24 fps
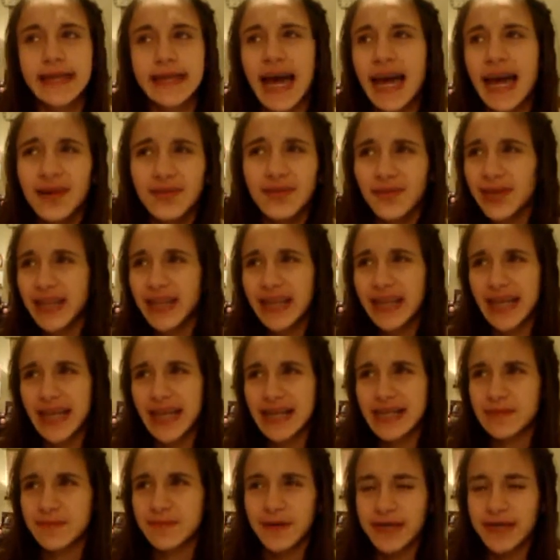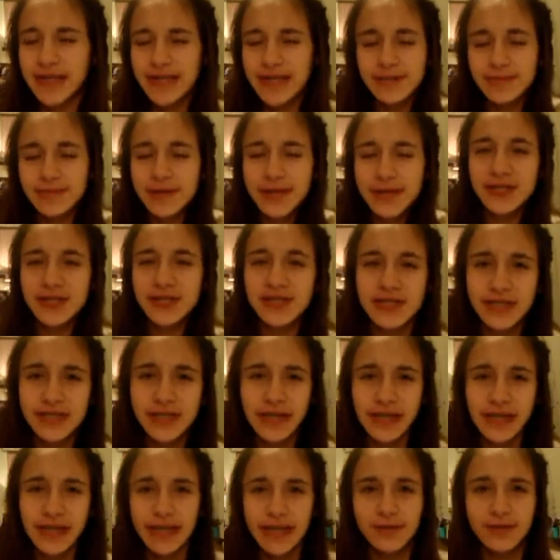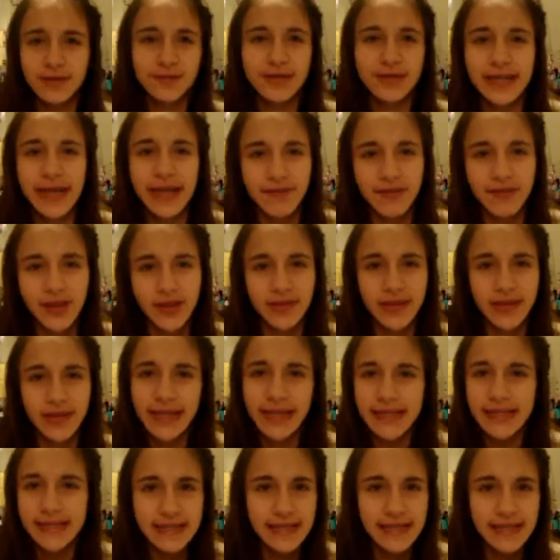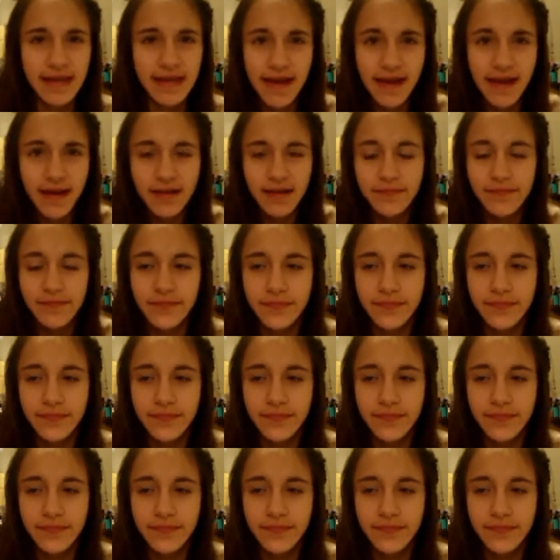I don't really like spring. Spring's just like a whatever, like it's there.